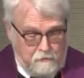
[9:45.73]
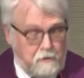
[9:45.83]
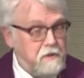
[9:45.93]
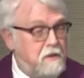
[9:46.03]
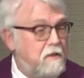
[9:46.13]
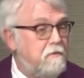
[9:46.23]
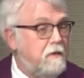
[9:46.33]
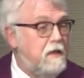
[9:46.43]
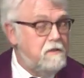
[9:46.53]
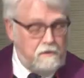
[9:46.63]
We see the
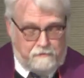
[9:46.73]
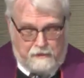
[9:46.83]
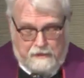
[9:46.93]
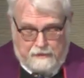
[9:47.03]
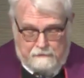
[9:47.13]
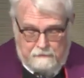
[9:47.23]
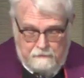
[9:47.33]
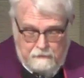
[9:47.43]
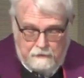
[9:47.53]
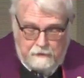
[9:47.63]
face of God.
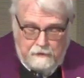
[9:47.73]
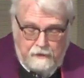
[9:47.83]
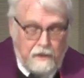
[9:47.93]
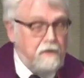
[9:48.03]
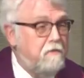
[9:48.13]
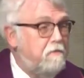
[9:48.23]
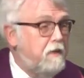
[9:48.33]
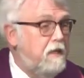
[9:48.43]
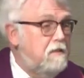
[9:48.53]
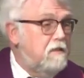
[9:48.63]
And the
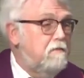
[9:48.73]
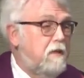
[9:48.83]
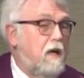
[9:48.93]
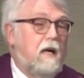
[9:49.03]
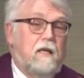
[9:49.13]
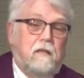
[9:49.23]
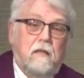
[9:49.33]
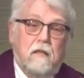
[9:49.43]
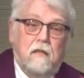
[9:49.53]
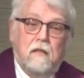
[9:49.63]
face of God
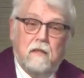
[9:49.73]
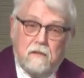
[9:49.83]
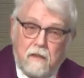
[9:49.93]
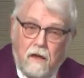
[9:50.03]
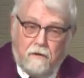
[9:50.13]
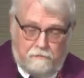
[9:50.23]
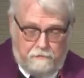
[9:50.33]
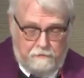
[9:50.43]
is love.